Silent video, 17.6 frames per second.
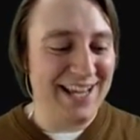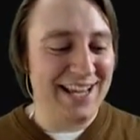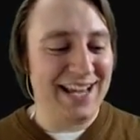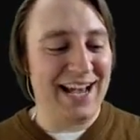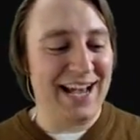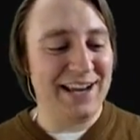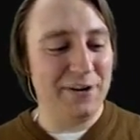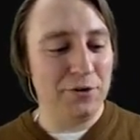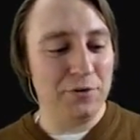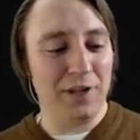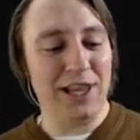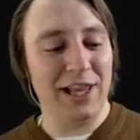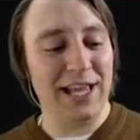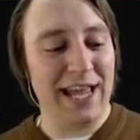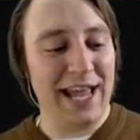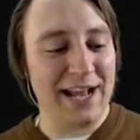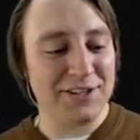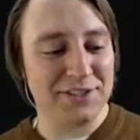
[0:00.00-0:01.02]
Yeah, I didn't really
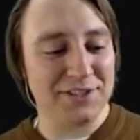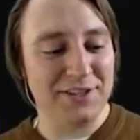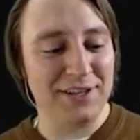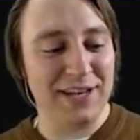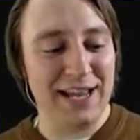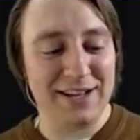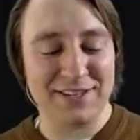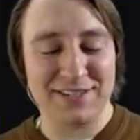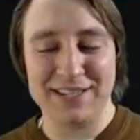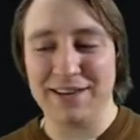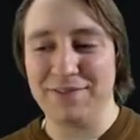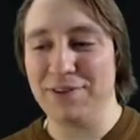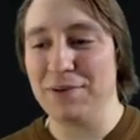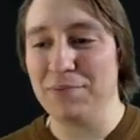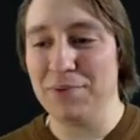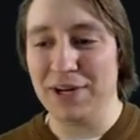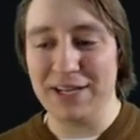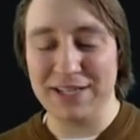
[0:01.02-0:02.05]
like Axel in
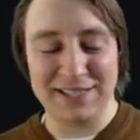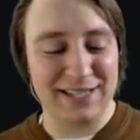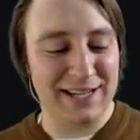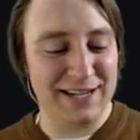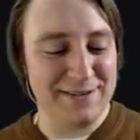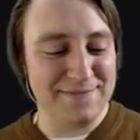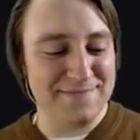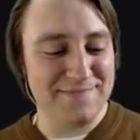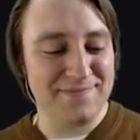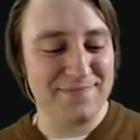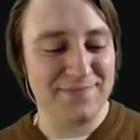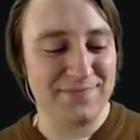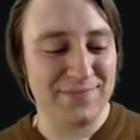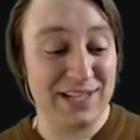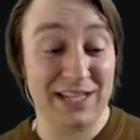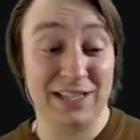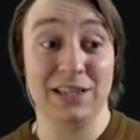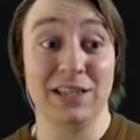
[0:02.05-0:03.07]
X7, but
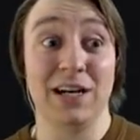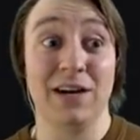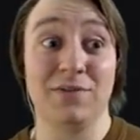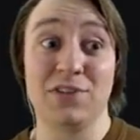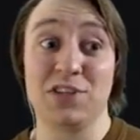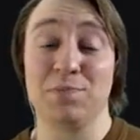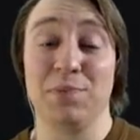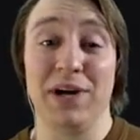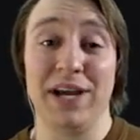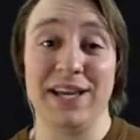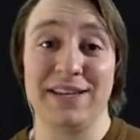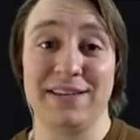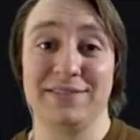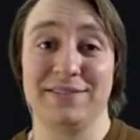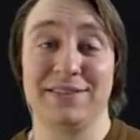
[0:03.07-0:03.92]
I loved Spike.